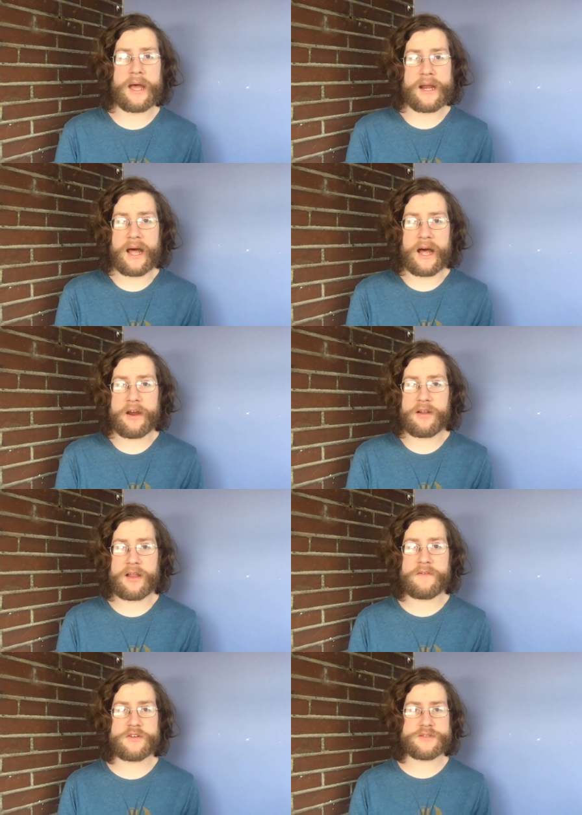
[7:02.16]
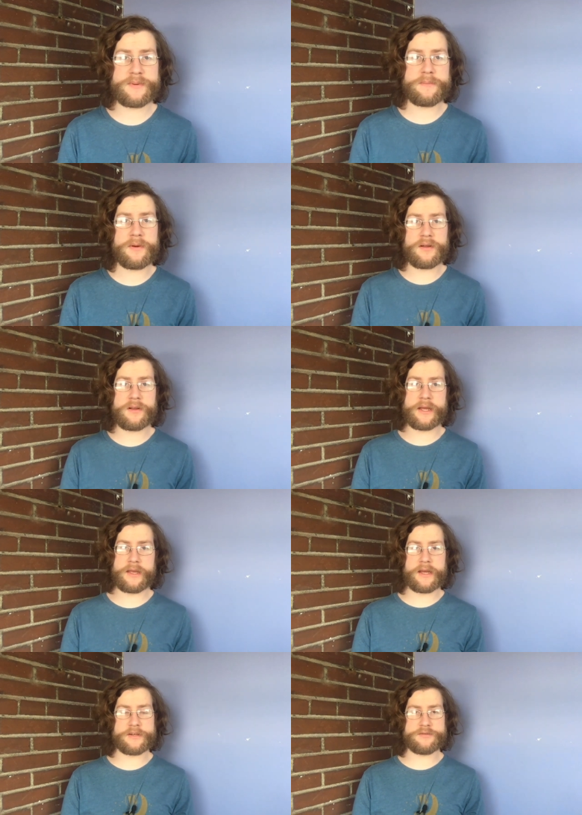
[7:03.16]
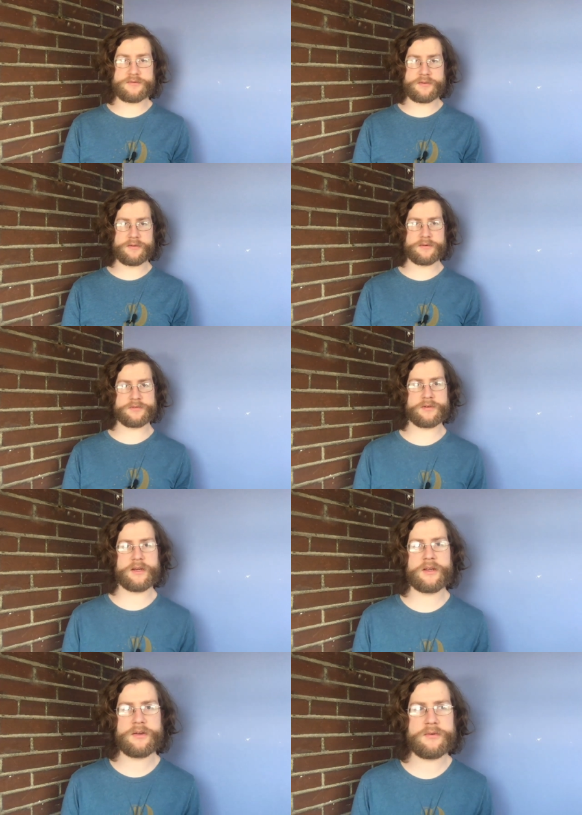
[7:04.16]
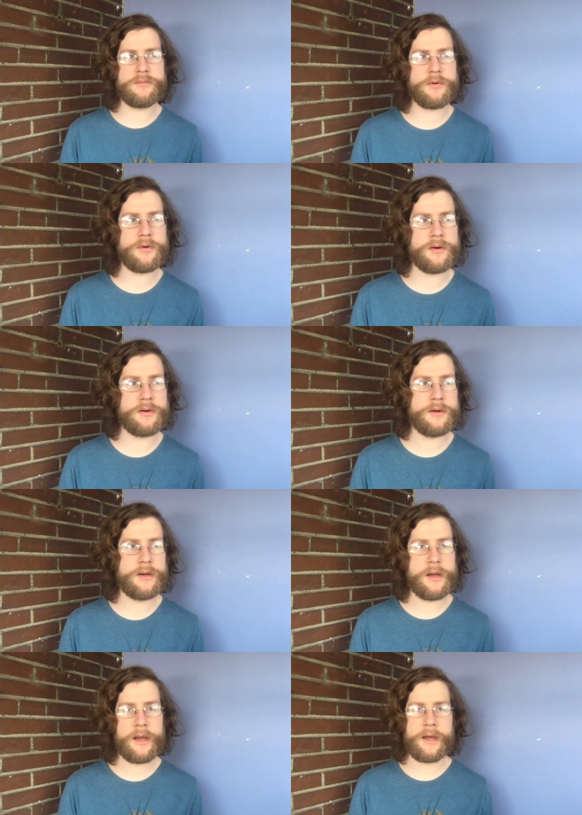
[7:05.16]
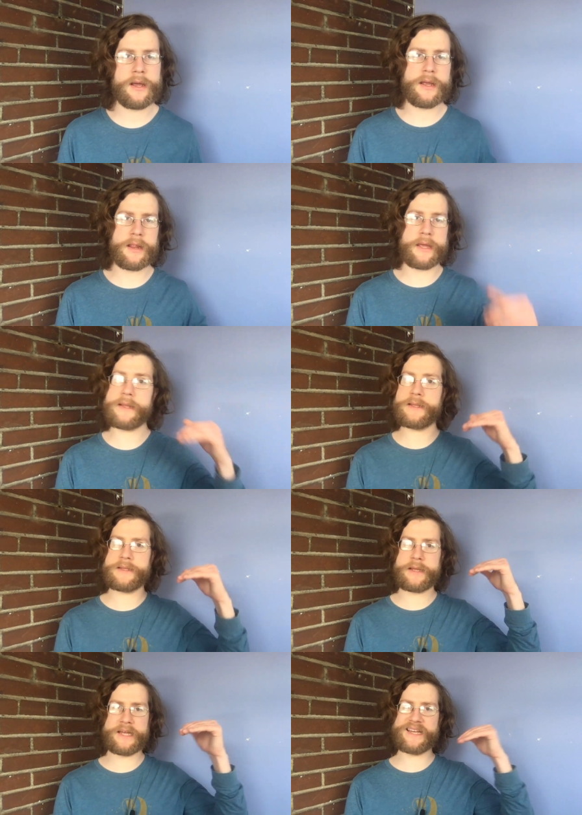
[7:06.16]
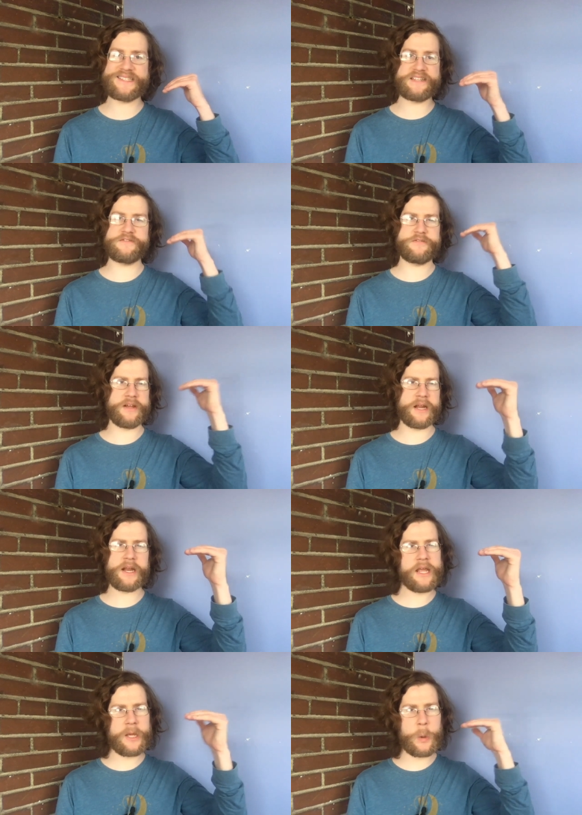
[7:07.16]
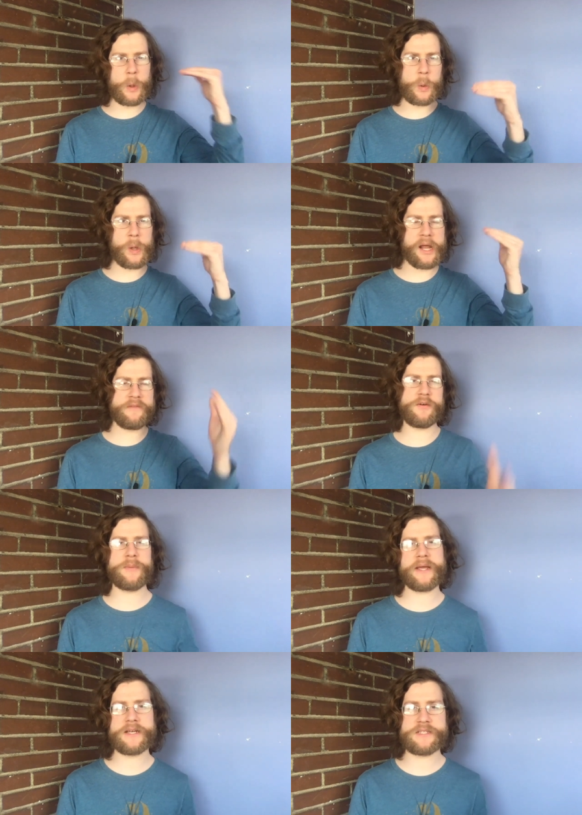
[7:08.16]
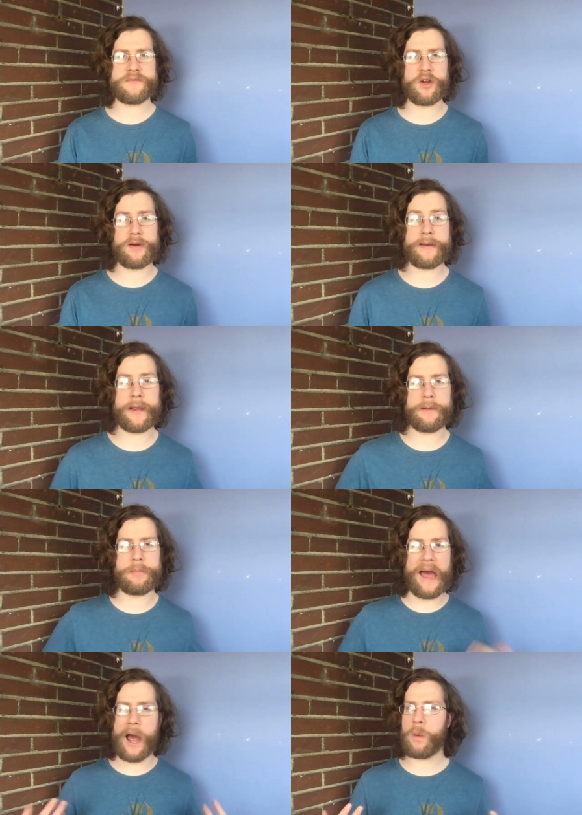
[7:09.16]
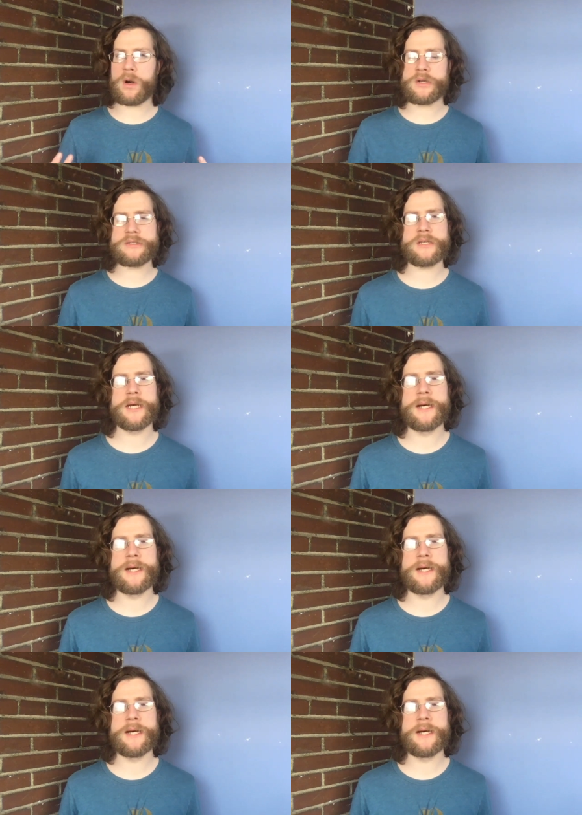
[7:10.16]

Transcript: at higher levels, people like yeah treat you more like a divinity or whatever because of your innate powers.